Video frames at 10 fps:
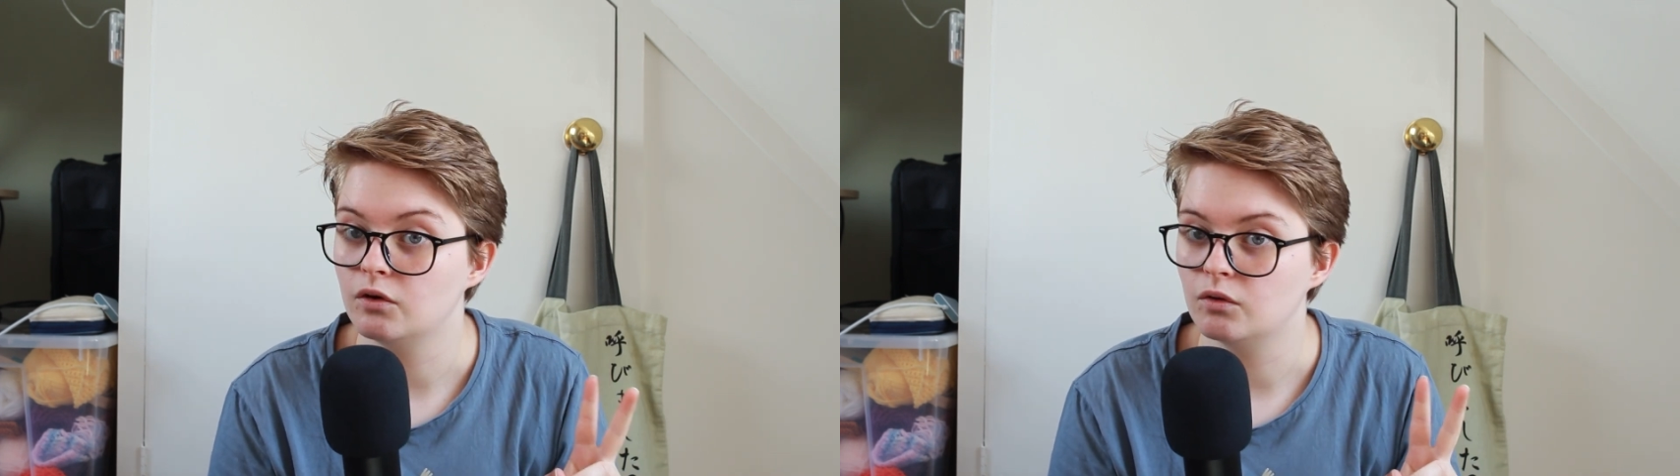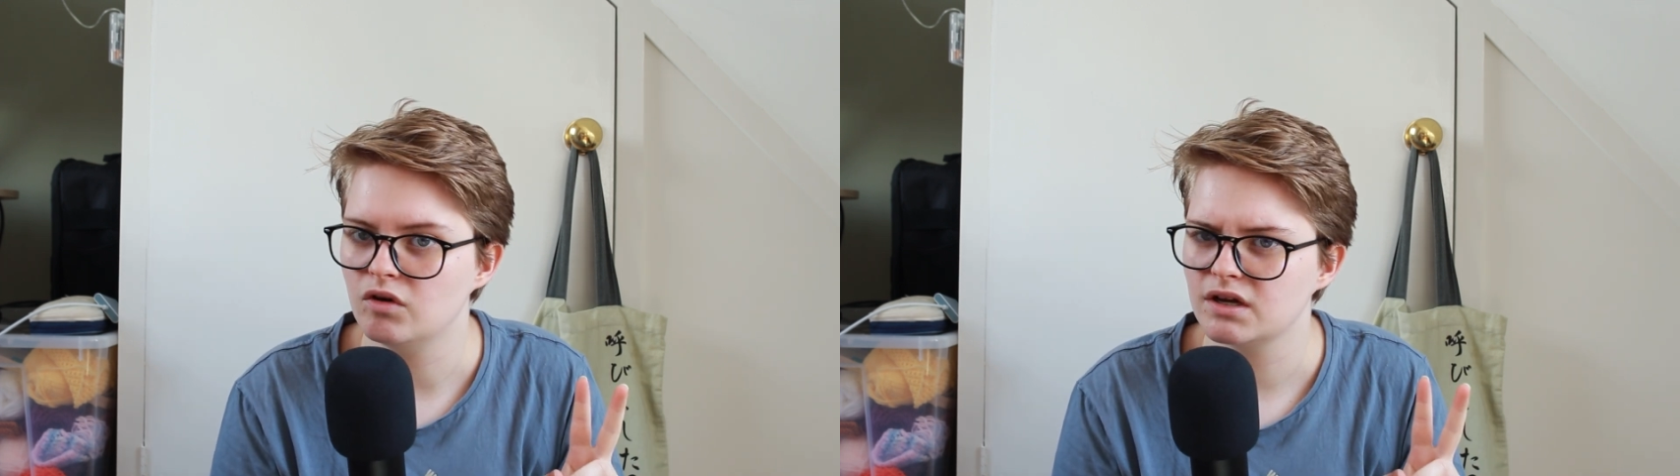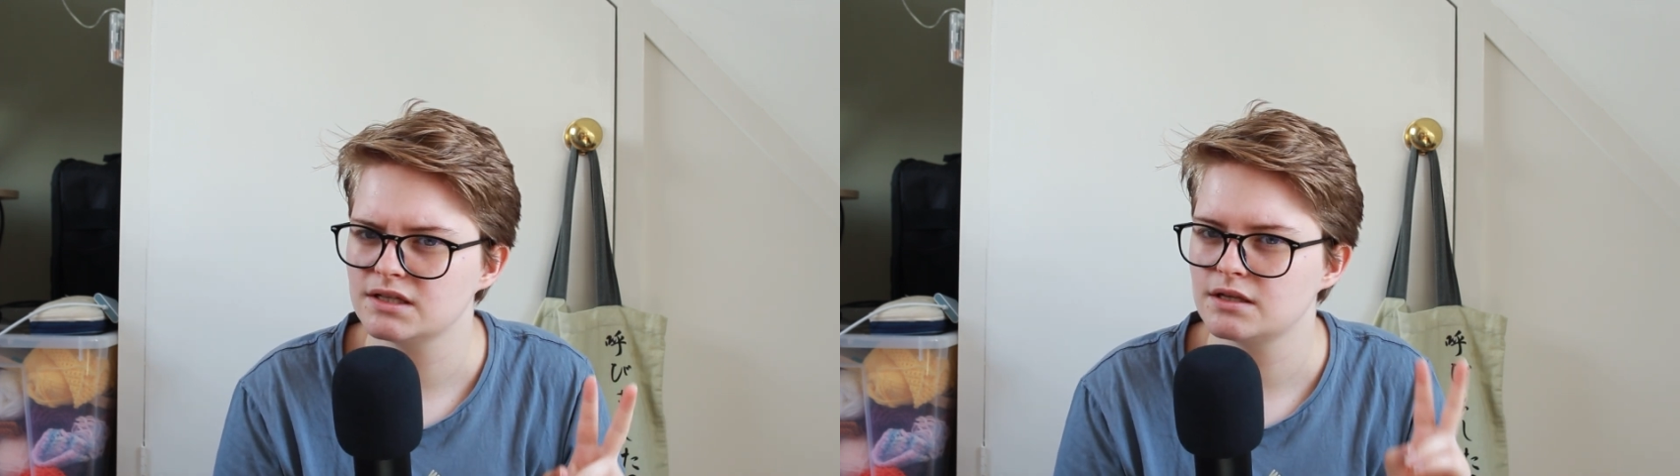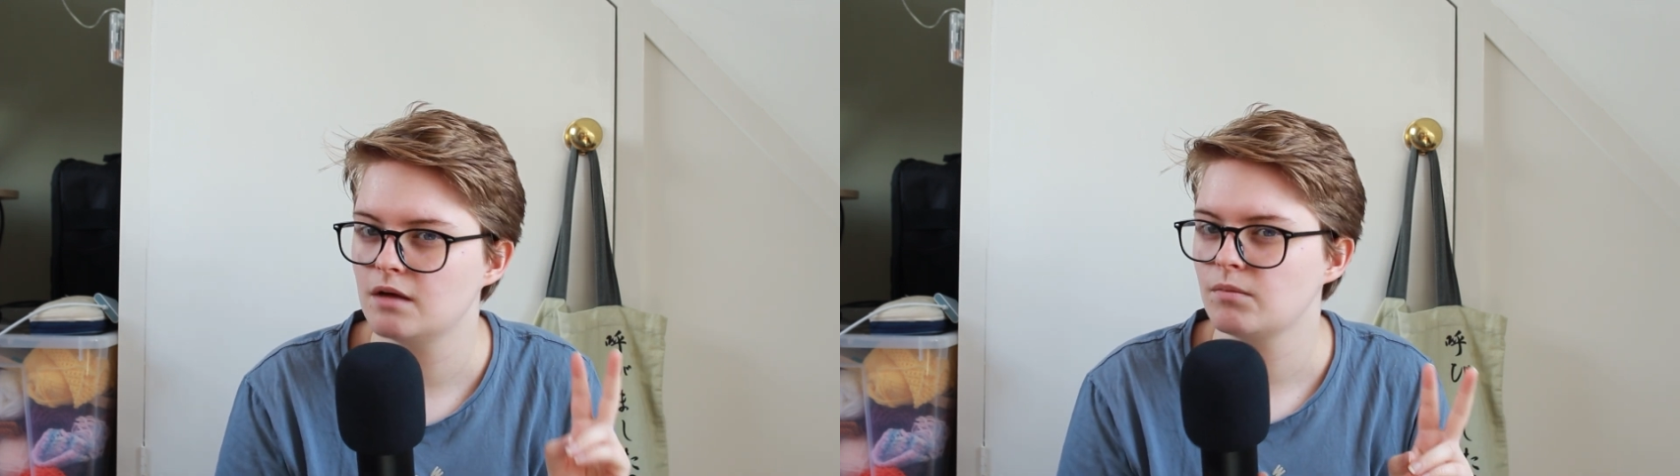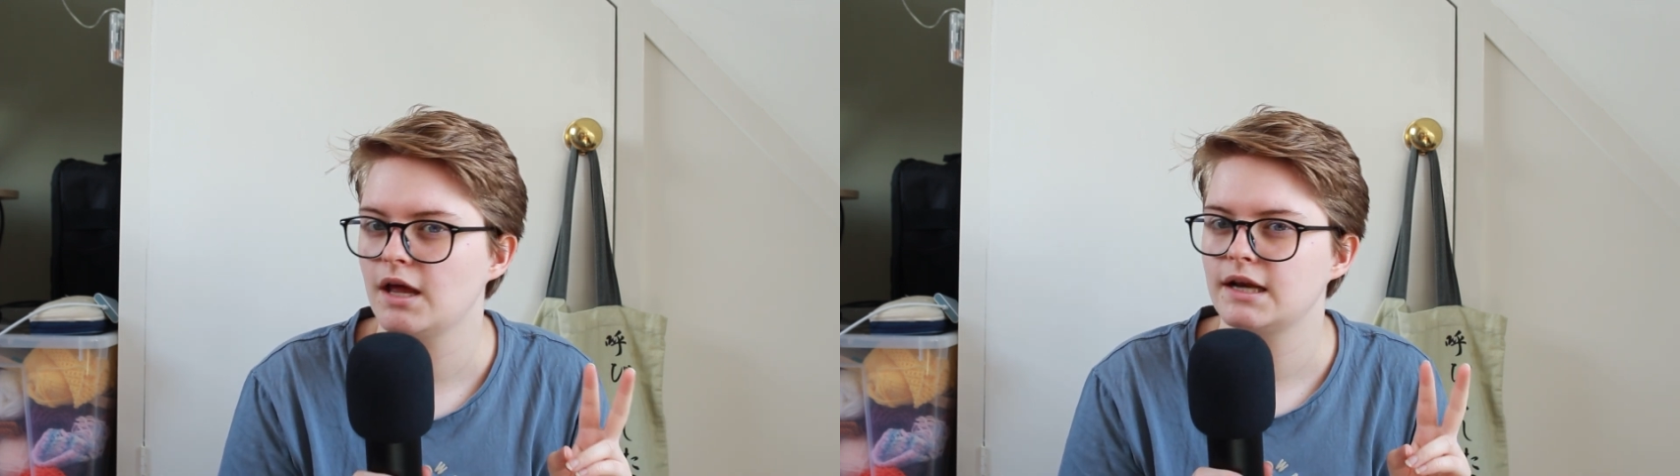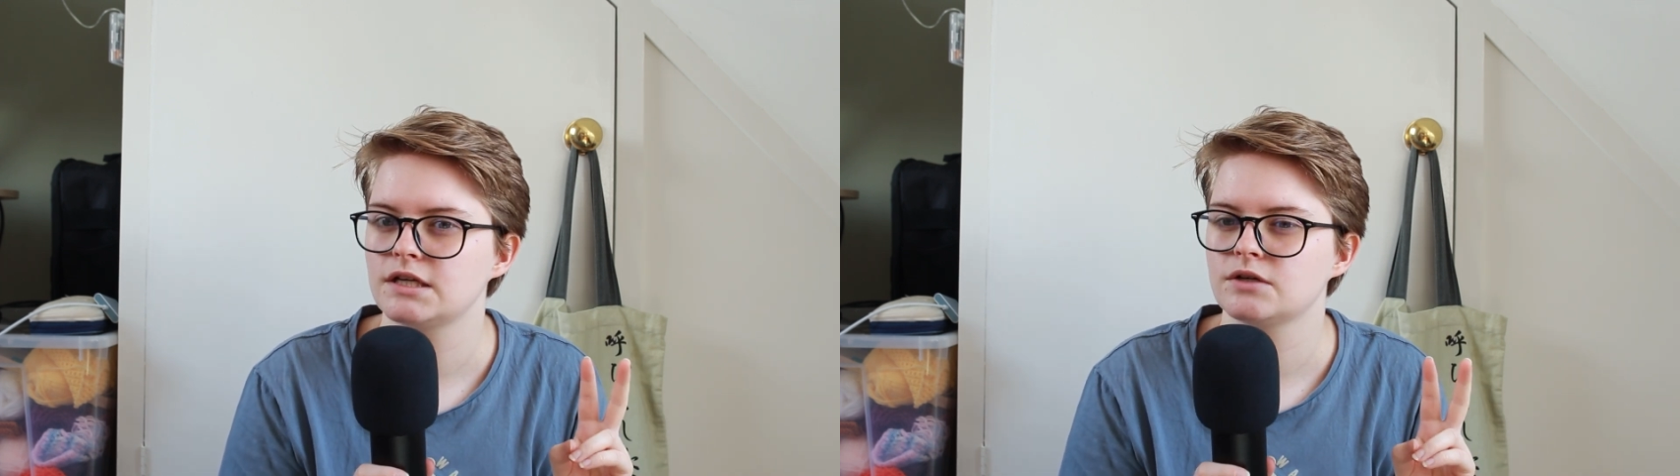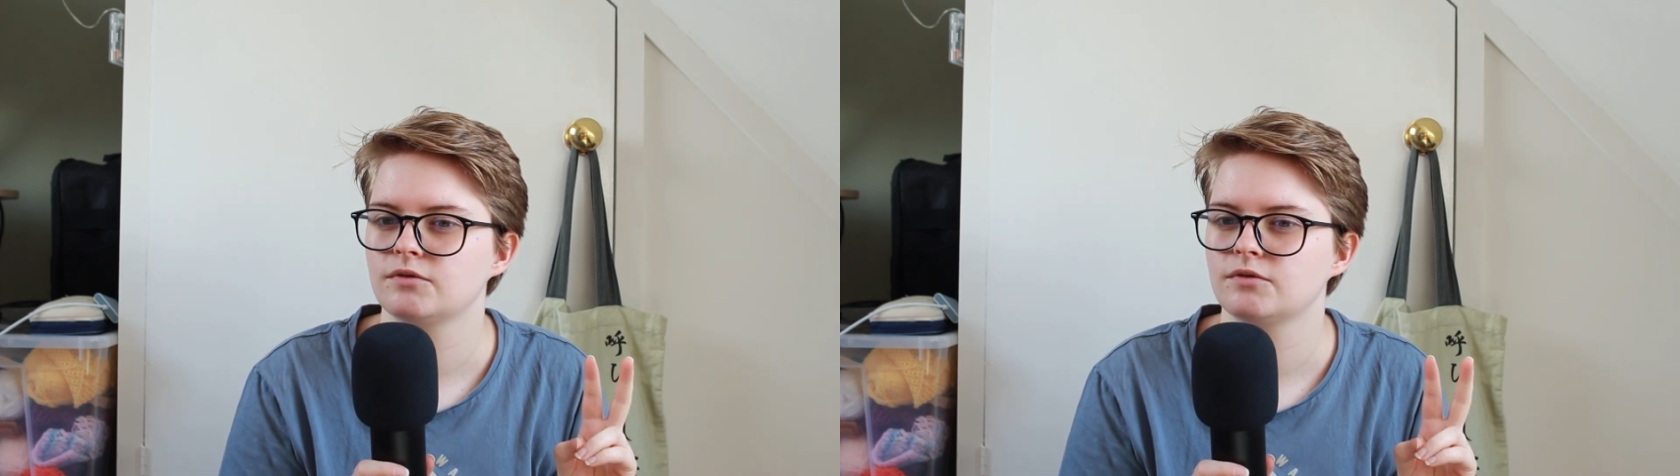August that I'm planning to